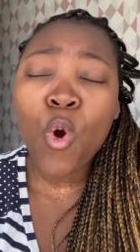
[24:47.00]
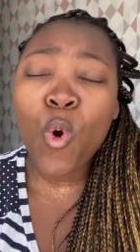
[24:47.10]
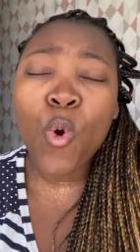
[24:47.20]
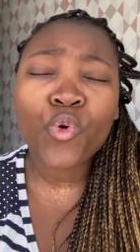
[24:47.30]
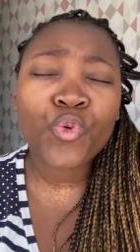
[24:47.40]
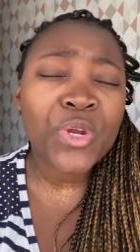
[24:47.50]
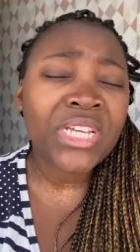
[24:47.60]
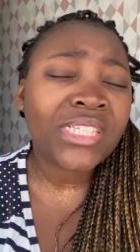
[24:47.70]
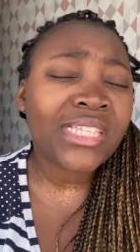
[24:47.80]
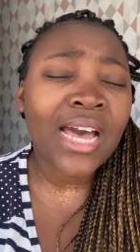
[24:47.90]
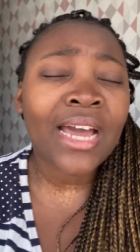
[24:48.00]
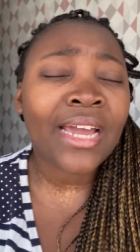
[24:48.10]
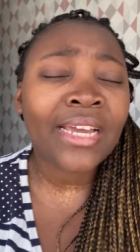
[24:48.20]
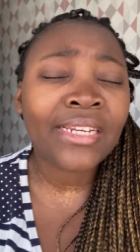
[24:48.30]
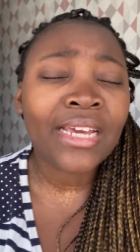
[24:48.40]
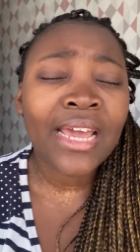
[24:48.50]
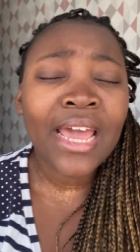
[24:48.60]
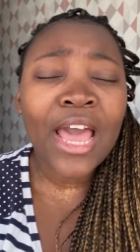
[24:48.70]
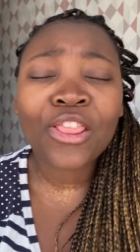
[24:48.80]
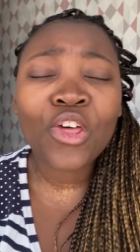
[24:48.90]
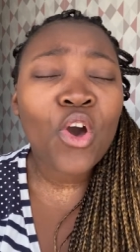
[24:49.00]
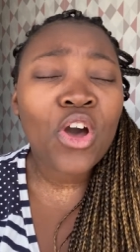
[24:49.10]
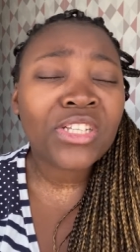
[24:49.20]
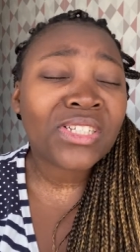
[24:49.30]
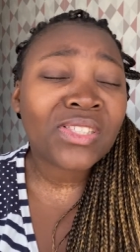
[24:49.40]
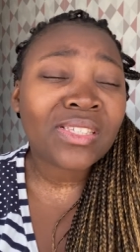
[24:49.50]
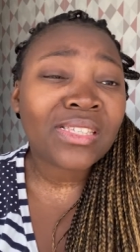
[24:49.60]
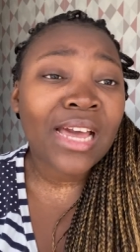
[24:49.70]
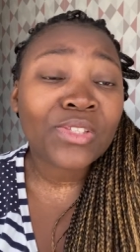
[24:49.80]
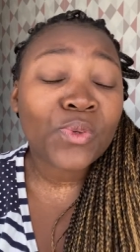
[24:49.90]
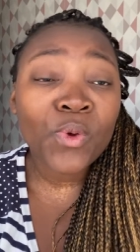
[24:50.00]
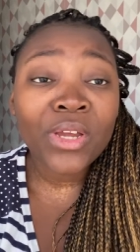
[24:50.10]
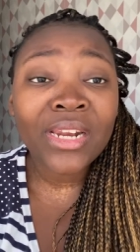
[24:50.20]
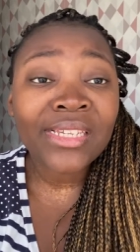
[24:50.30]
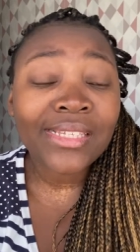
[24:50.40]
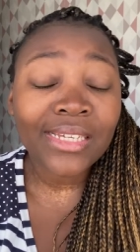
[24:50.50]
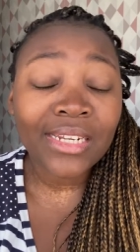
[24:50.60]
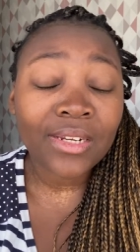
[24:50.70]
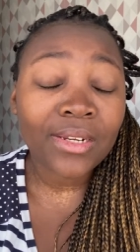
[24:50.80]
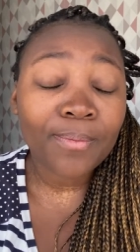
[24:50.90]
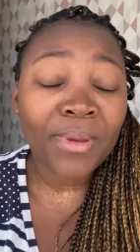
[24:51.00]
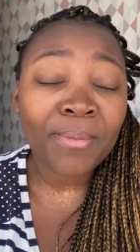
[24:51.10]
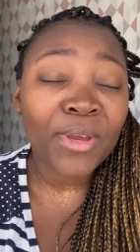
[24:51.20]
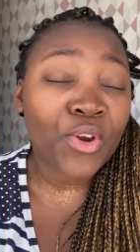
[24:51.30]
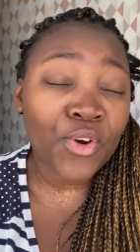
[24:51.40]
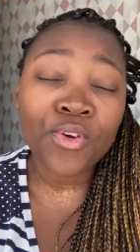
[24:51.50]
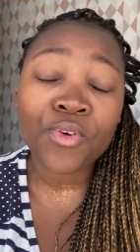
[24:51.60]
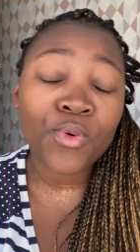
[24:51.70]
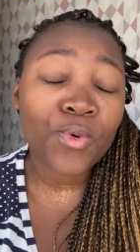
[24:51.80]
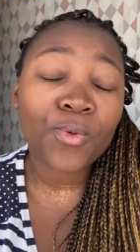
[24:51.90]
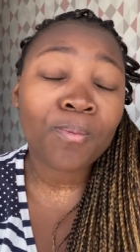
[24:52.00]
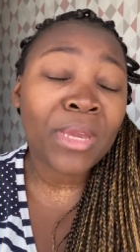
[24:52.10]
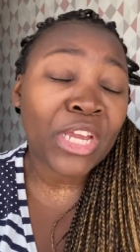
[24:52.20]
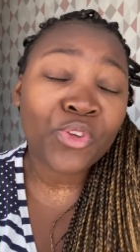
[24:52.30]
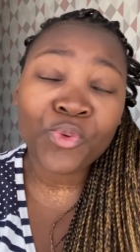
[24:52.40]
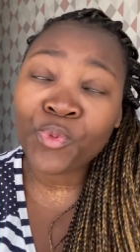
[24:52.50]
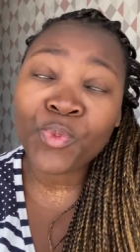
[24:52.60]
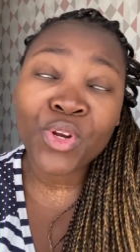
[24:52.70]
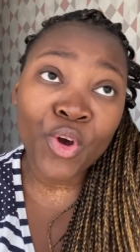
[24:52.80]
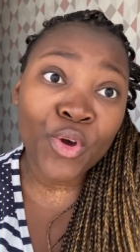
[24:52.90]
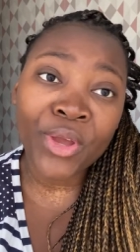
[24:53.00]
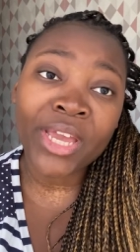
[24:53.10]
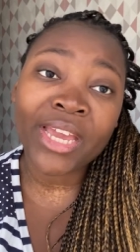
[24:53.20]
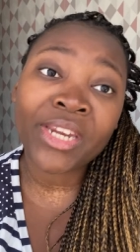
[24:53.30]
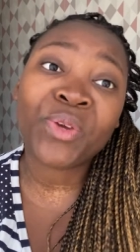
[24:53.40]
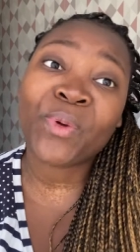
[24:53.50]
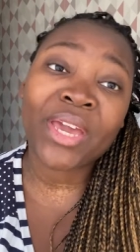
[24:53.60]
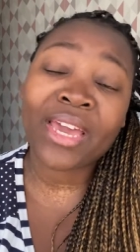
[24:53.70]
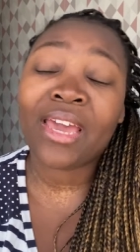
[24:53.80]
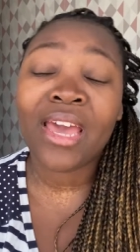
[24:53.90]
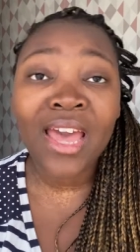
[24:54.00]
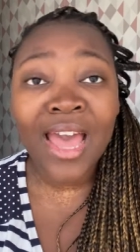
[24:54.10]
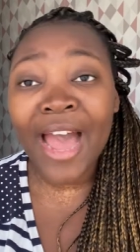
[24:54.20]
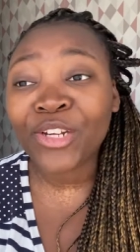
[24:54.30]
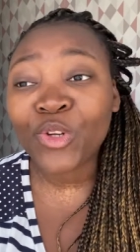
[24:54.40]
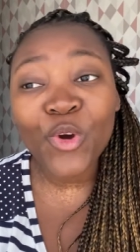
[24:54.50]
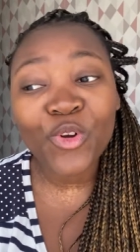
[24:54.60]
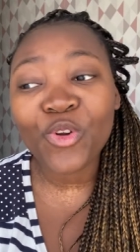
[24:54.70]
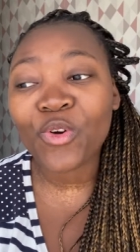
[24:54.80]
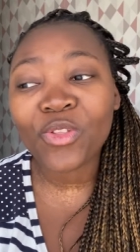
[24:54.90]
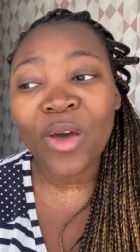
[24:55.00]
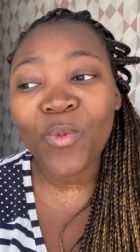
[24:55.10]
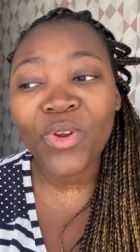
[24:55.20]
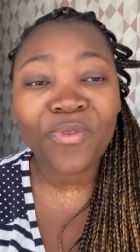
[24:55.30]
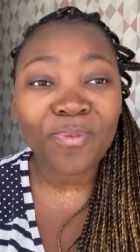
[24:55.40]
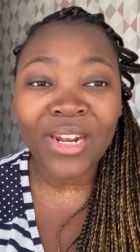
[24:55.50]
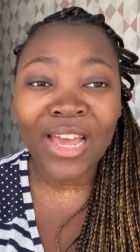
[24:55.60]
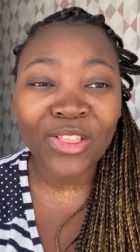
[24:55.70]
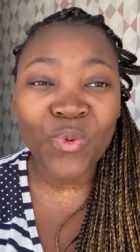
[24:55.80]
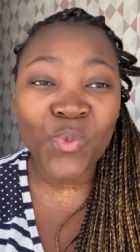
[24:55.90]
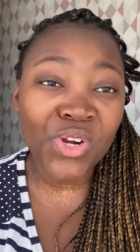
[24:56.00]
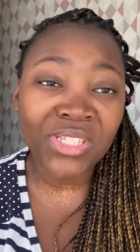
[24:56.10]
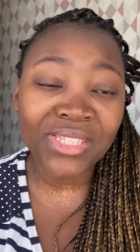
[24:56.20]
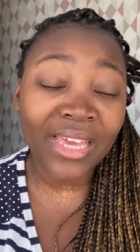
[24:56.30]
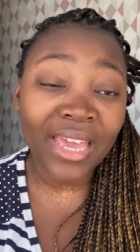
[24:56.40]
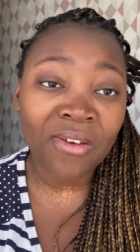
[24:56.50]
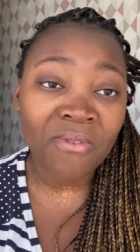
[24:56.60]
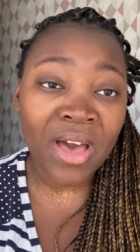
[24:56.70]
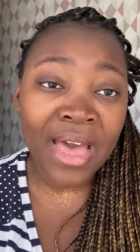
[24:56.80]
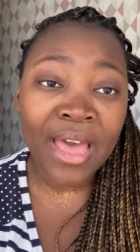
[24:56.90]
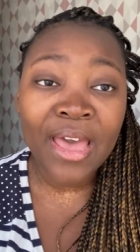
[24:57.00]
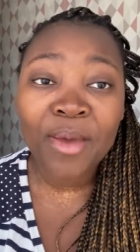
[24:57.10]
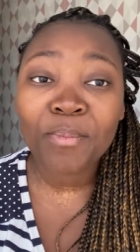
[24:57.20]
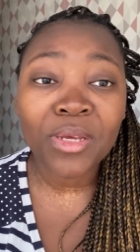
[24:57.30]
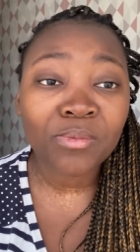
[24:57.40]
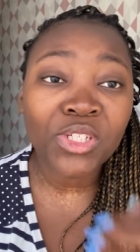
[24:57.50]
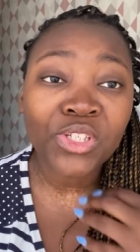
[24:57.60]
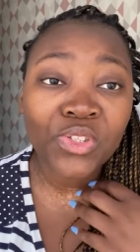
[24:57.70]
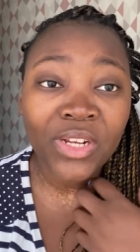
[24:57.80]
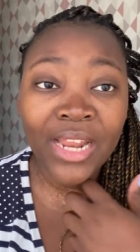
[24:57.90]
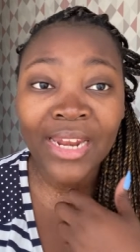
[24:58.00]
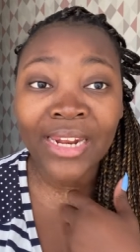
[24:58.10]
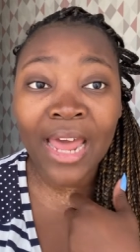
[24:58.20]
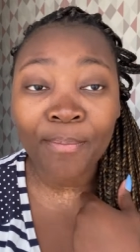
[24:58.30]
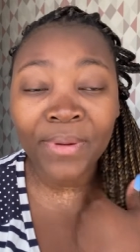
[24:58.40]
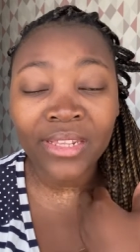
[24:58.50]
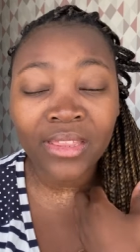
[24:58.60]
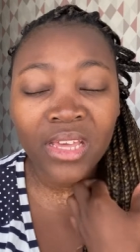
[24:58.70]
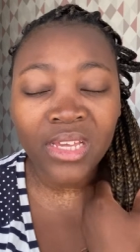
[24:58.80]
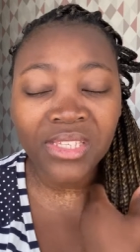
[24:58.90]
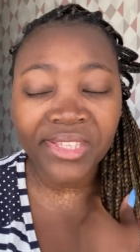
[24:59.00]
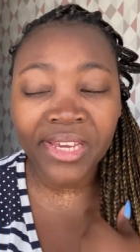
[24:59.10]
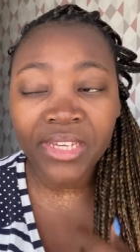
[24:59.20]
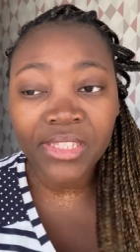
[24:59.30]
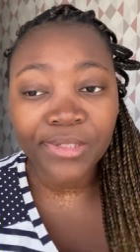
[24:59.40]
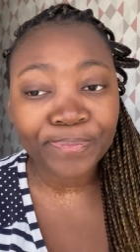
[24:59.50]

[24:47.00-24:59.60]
or Greenside and the car just decides to listen baby girl me and you we're not going anywhere I don't know. That would have been like the worst thing ever. But I'm just so glad it happened in the estate.